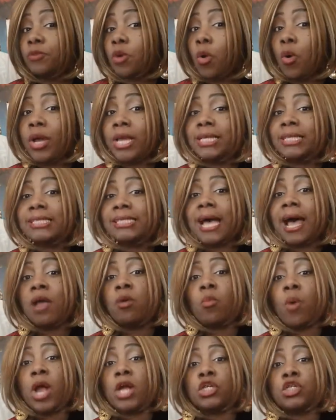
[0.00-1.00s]
or
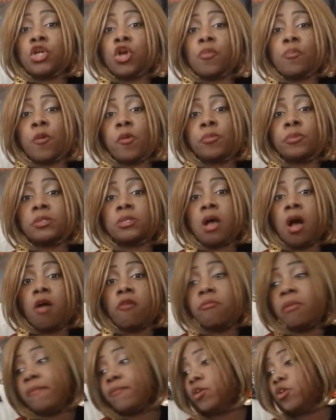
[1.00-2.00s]
inside white shirt, purple
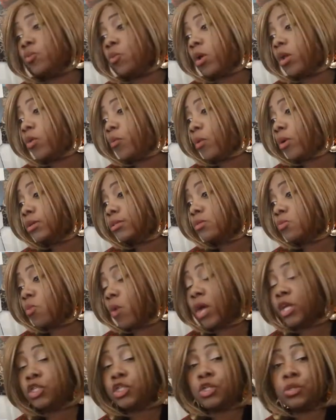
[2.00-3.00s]
scarf, maybe you want to wear some
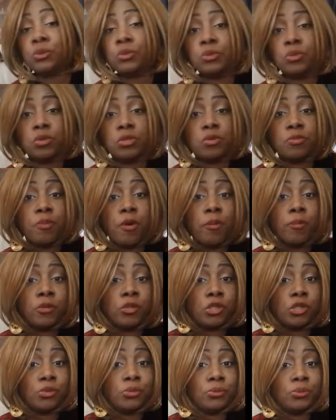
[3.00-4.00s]
white shoes or some purple
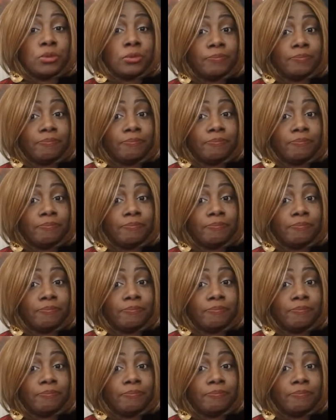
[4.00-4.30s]
shoes.